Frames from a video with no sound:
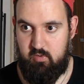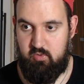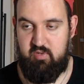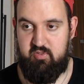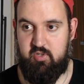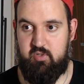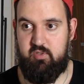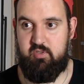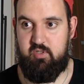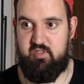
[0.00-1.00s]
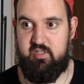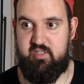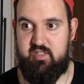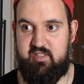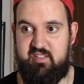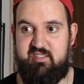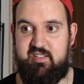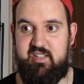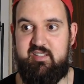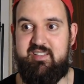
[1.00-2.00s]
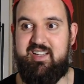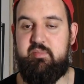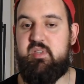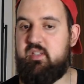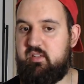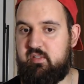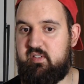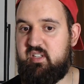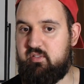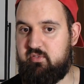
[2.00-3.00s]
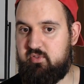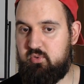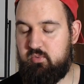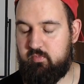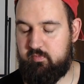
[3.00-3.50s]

who have a, a, a deterministic view